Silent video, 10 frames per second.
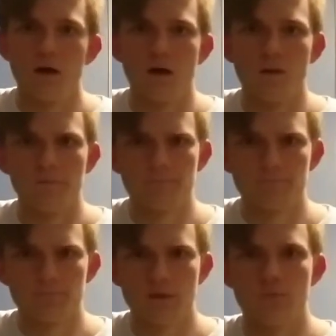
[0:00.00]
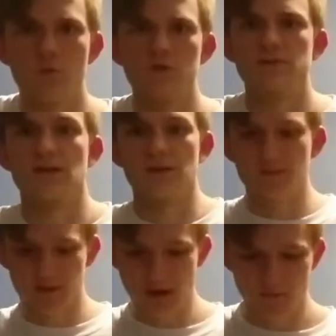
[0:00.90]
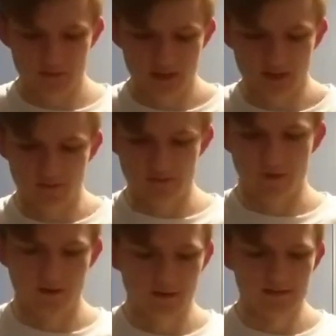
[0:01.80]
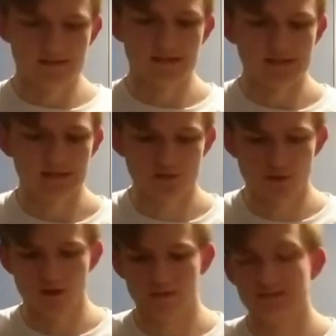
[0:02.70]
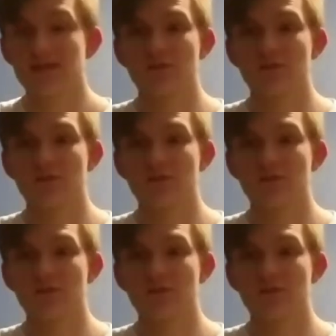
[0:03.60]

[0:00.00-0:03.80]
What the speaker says: Of course, and the cover stock on this ball is the Synchrotron